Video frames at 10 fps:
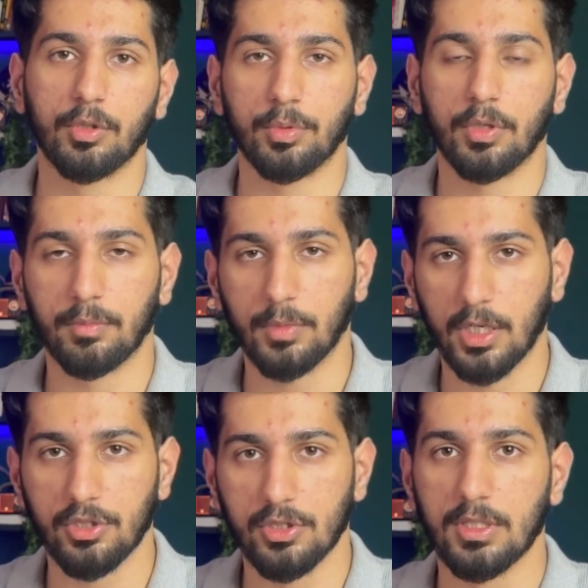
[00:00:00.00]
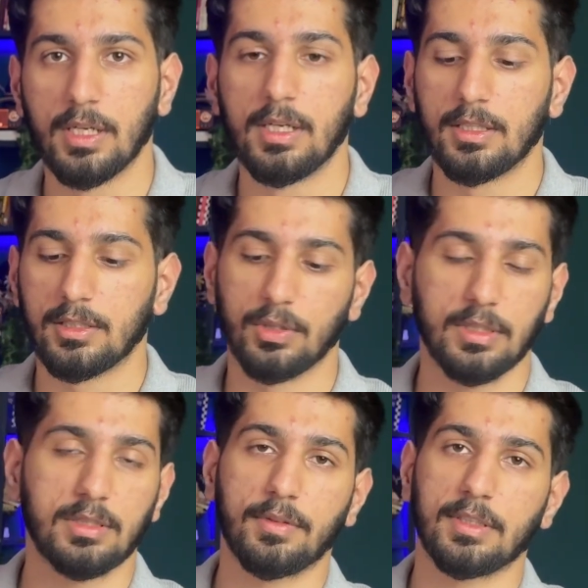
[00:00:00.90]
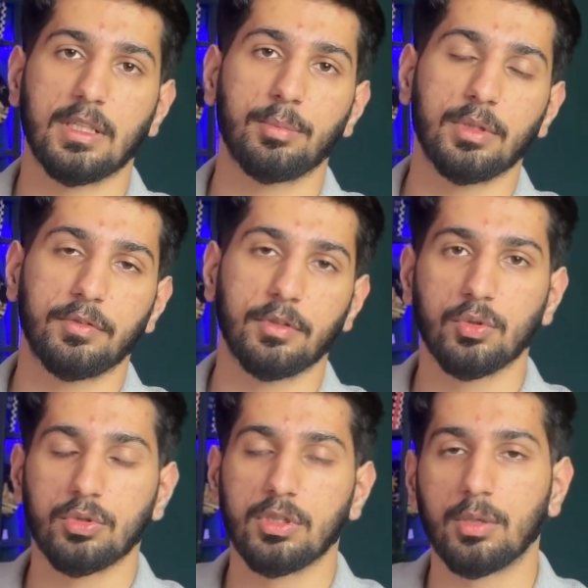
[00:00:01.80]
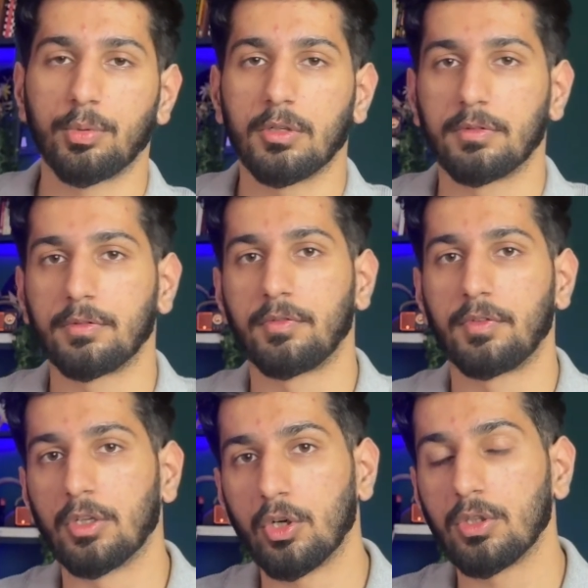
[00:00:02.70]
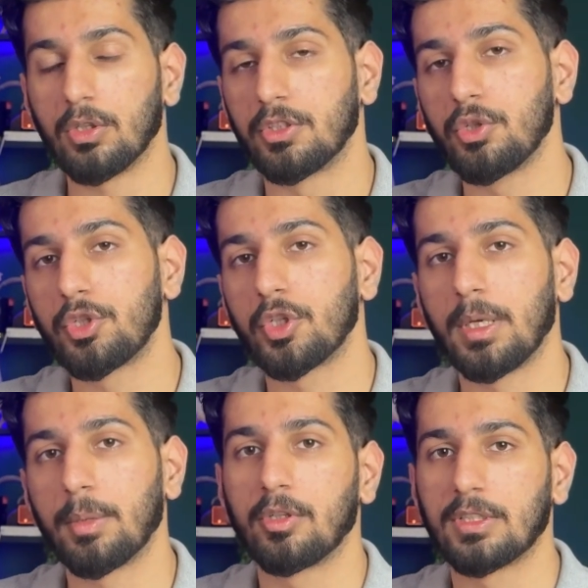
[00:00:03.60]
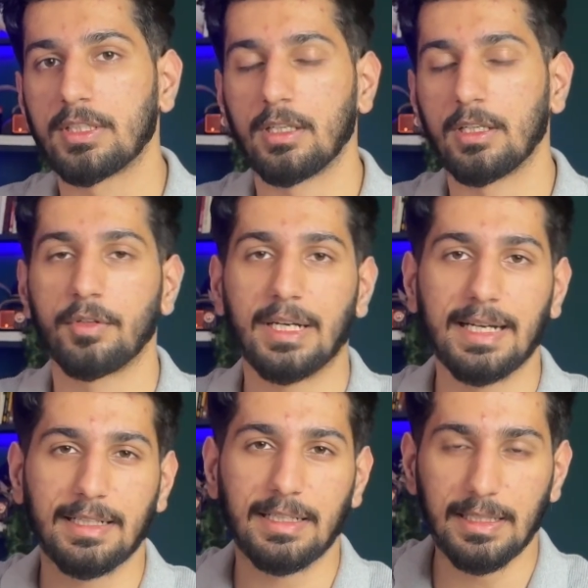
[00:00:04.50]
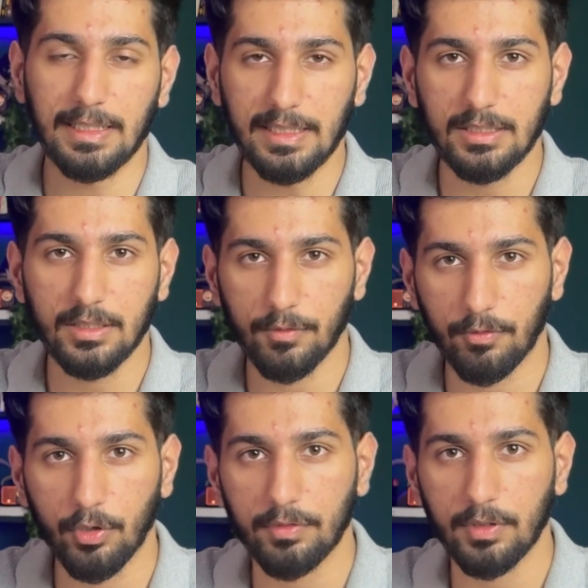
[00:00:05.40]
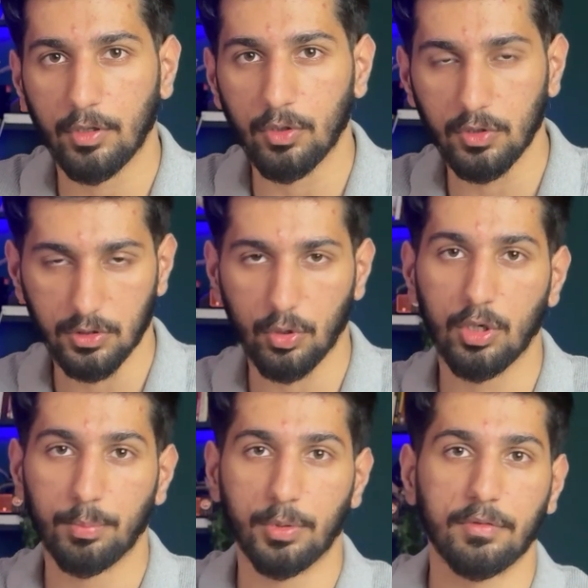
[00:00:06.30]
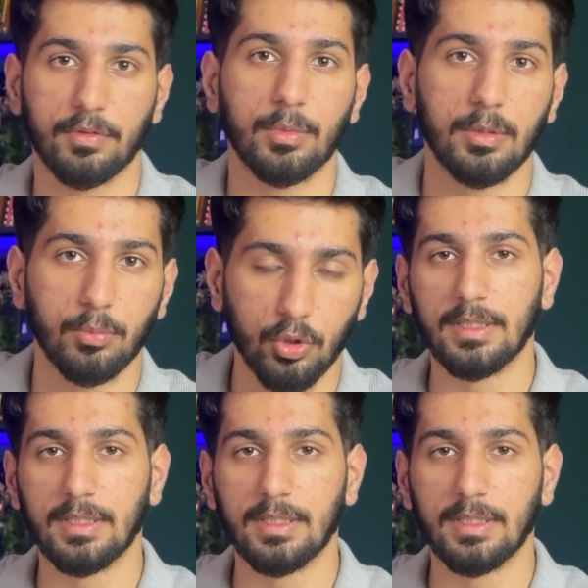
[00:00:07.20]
profit margins. So let's say, for example, if you're sourcing a product for $15, you should be able to sell it for at least $45 or preferably more.